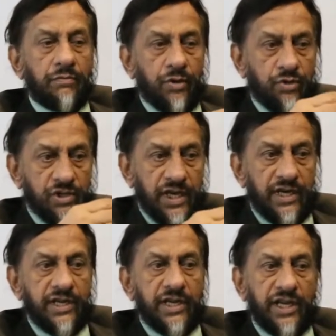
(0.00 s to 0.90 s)
because at
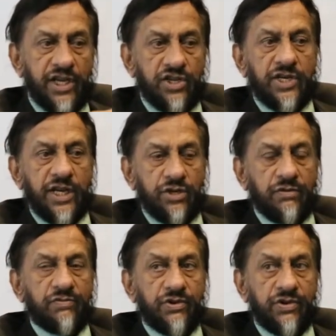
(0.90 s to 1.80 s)
each stage
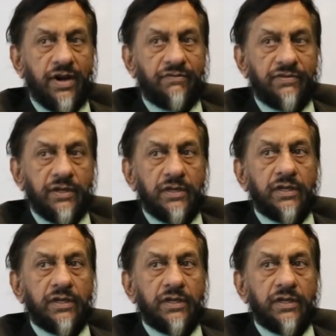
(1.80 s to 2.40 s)
of the draft